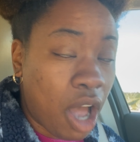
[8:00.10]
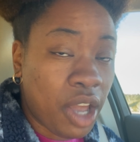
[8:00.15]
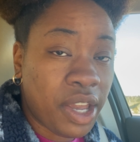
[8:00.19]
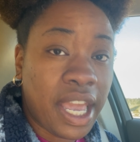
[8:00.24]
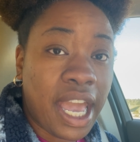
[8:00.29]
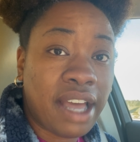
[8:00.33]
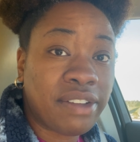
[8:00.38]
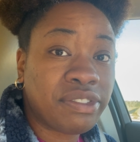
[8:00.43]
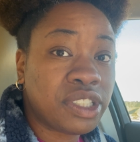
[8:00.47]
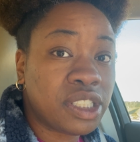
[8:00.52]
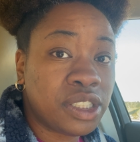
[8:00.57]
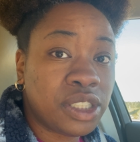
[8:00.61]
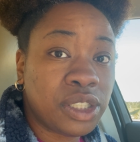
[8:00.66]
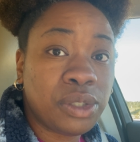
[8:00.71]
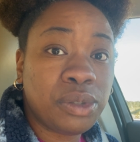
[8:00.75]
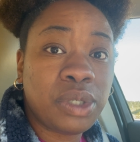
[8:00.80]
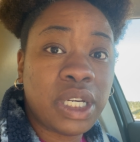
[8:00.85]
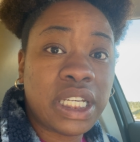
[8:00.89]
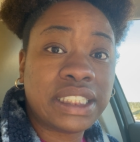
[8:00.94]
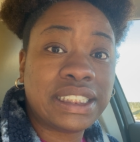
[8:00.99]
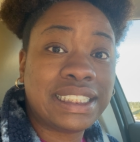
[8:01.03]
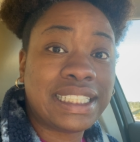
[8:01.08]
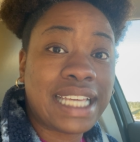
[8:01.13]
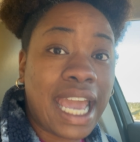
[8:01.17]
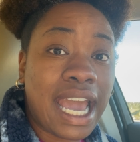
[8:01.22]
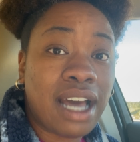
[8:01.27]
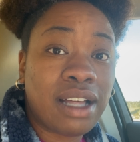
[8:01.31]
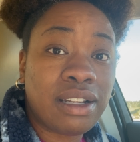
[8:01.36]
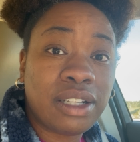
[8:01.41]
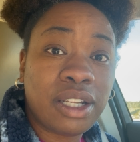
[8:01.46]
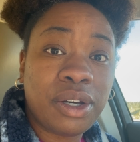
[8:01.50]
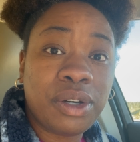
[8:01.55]
you have to do is
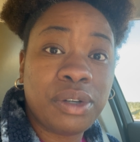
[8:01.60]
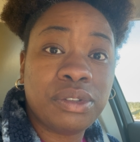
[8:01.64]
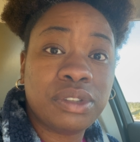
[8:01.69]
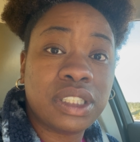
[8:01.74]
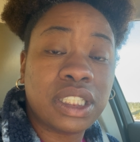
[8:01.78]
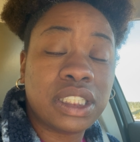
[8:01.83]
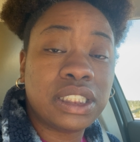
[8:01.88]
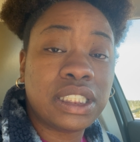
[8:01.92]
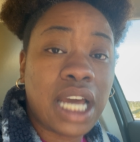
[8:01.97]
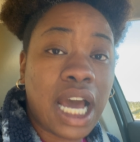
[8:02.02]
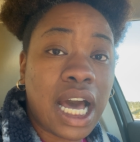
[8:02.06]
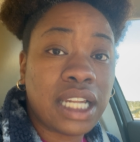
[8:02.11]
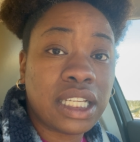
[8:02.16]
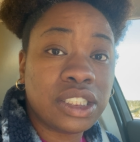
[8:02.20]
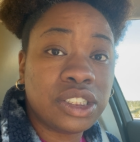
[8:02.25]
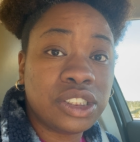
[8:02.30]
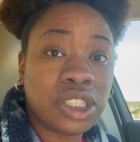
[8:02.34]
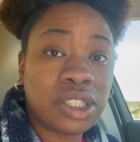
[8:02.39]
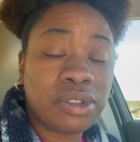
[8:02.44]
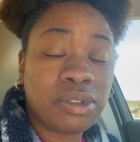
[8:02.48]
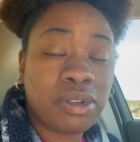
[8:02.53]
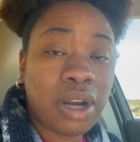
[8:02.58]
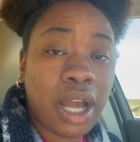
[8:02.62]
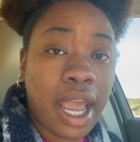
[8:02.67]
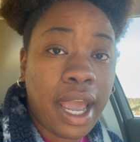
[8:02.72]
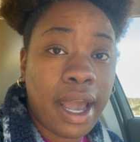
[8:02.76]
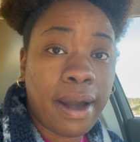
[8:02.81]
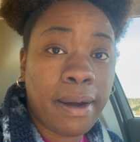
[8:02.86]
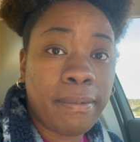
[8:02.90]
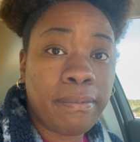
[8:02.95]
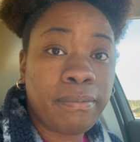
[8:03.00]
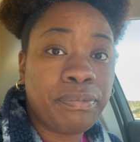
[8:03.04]
download the Dollar General
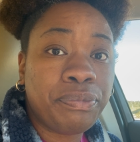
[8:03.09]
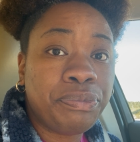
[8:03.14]
app.